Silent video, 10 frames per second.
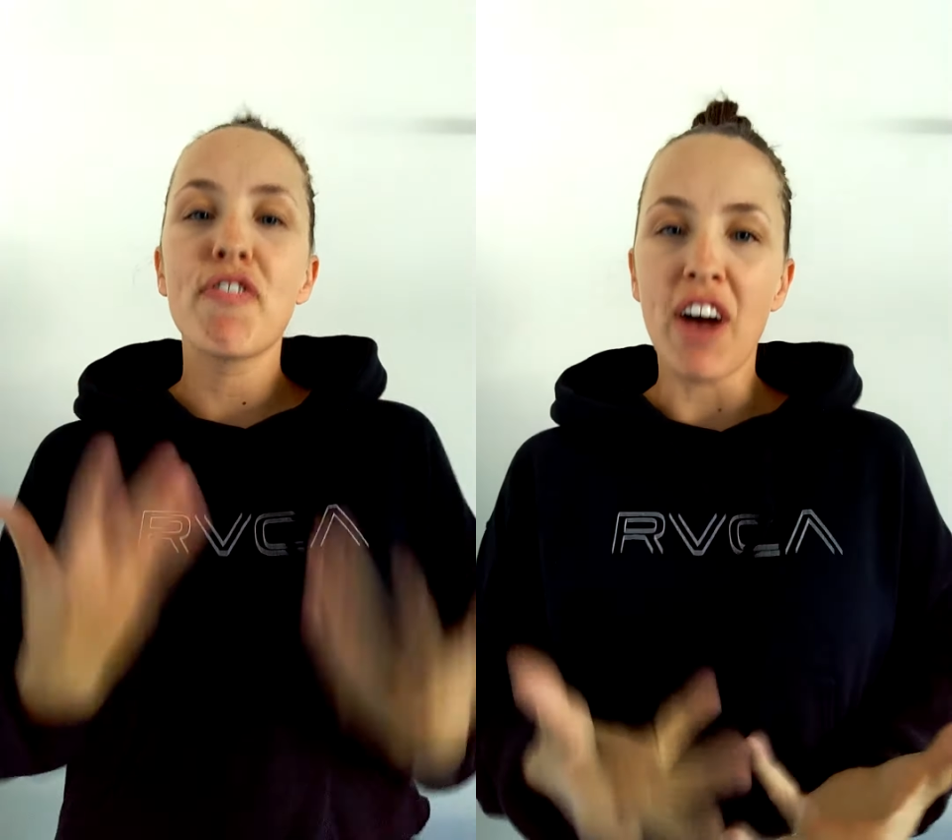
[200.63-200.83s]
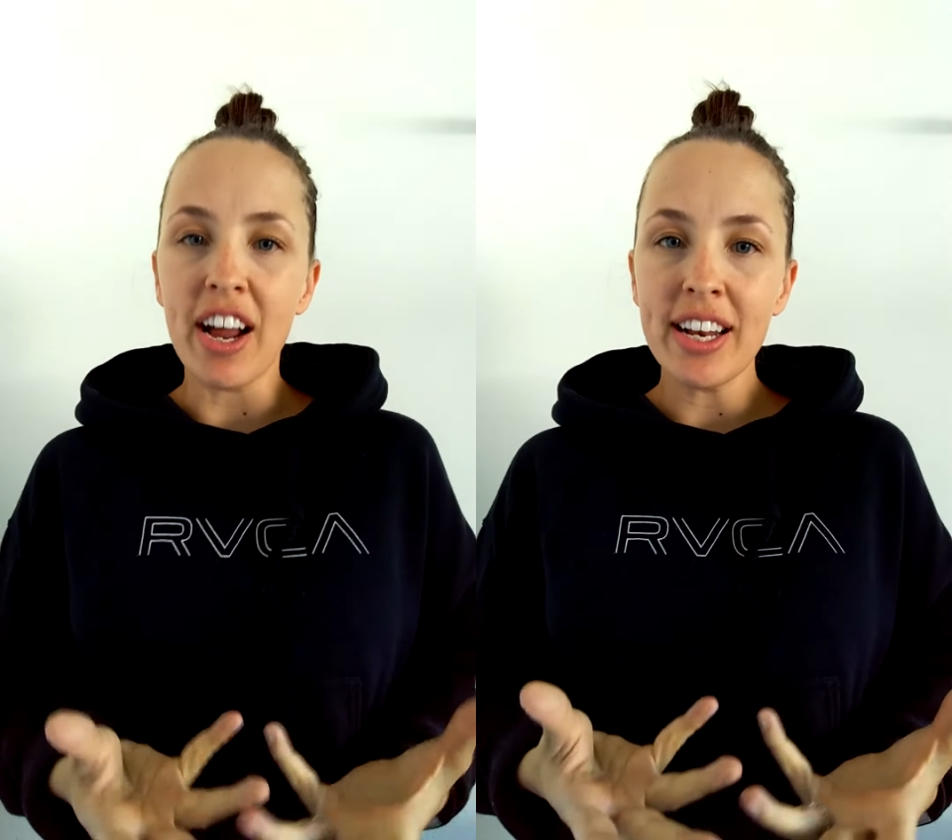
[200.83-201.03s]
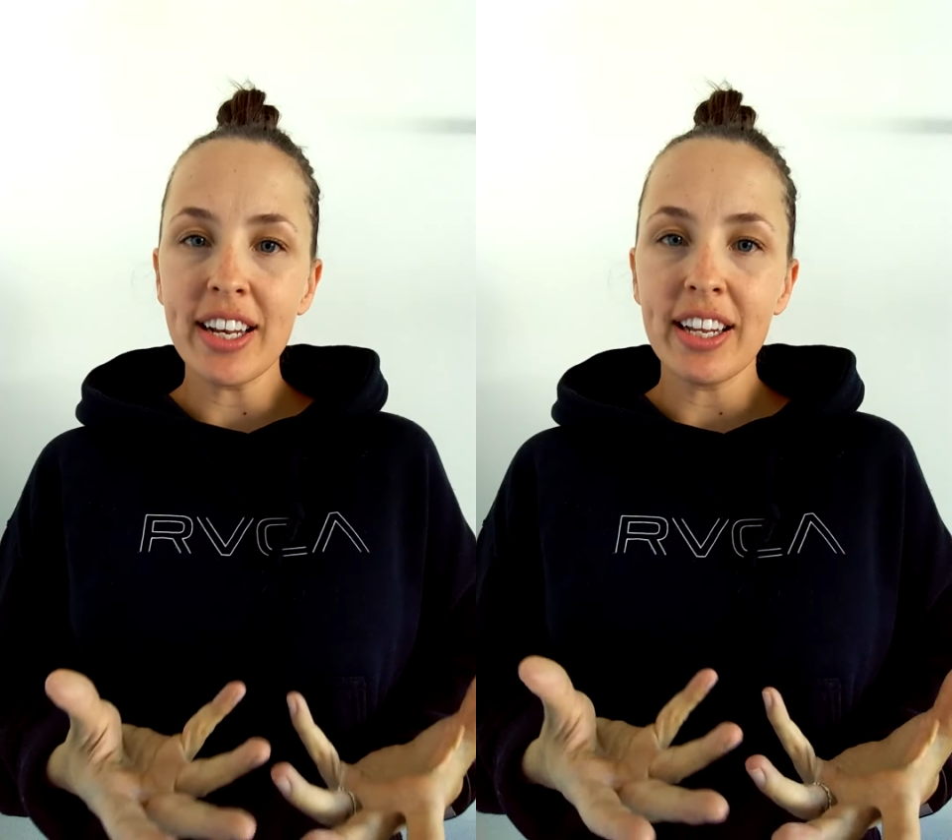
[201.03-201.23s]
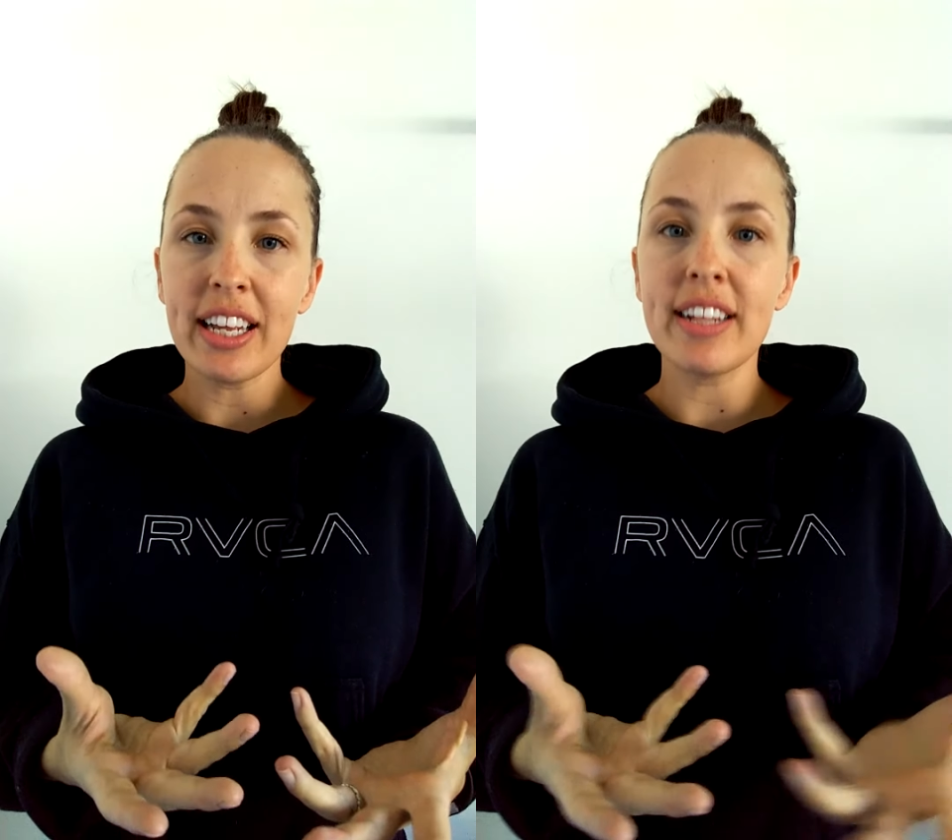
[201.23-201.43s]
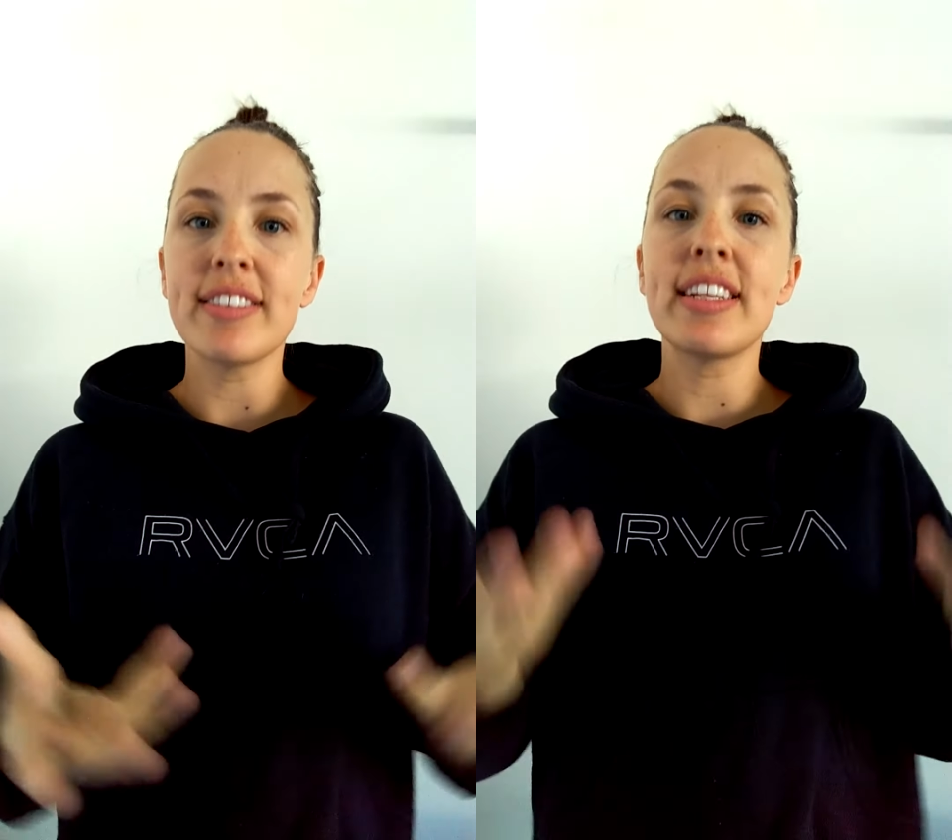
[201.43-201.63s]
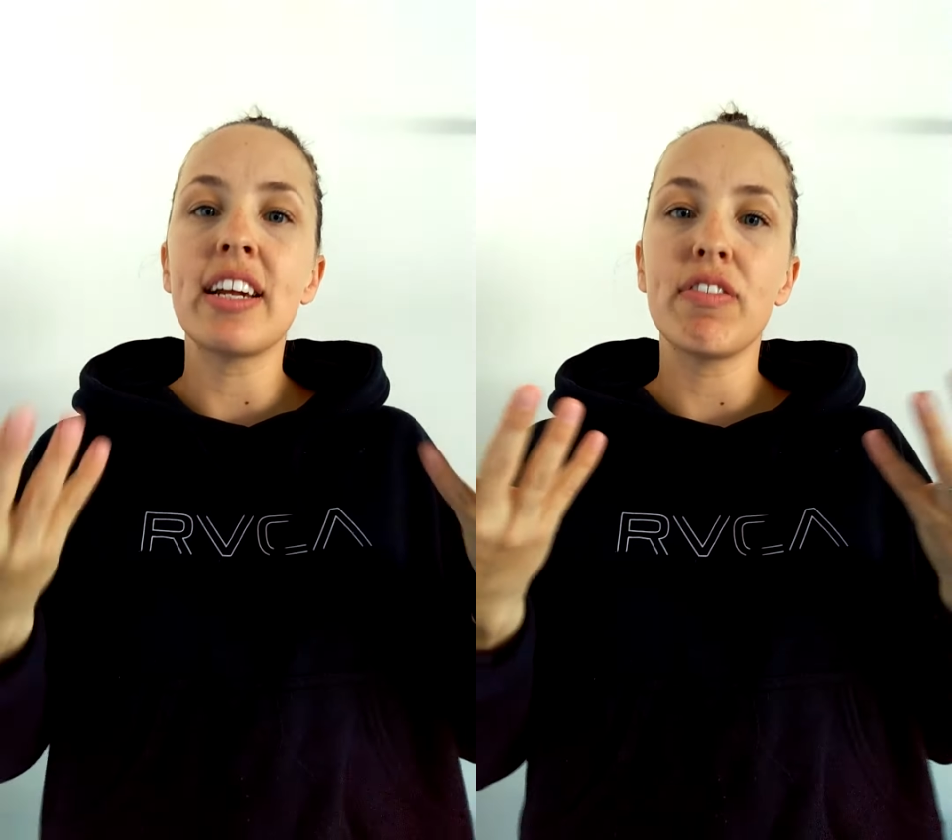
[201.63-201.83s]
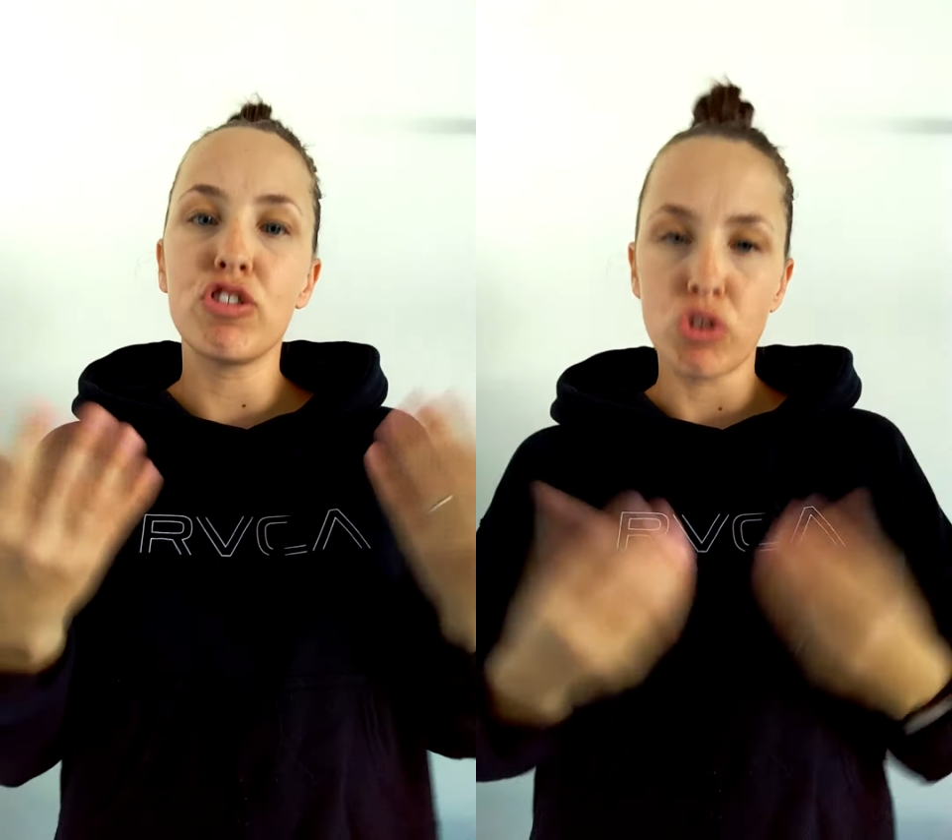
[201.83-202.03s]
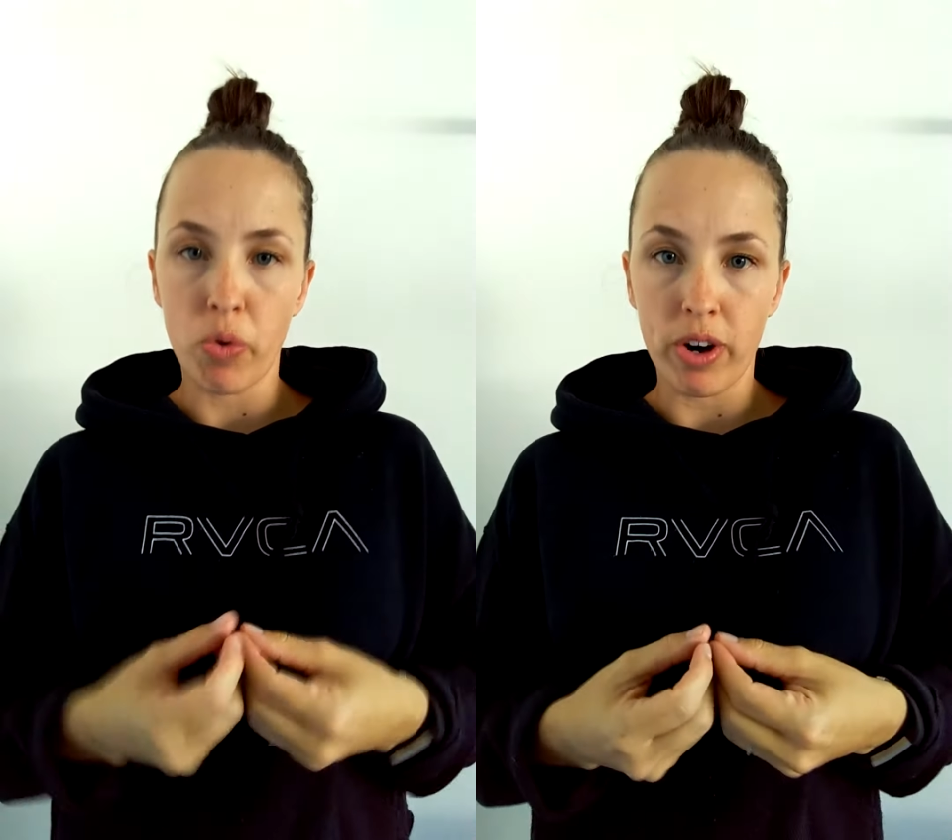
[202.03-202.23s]
fun instead of a
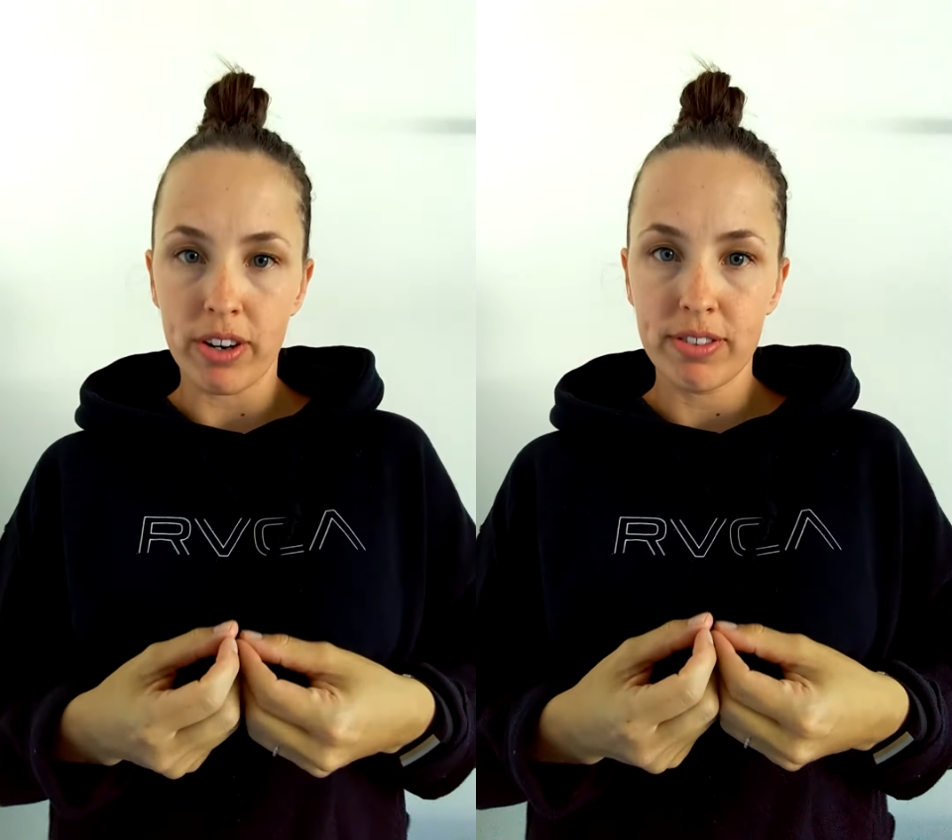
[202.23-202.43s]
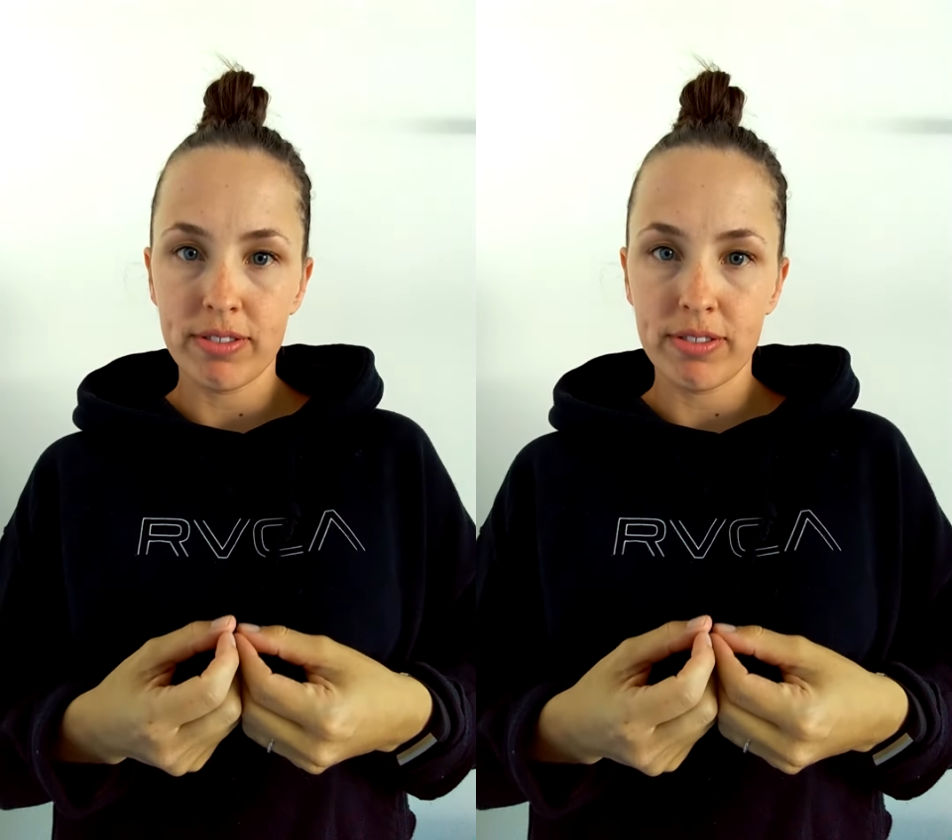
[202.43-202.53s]
chore.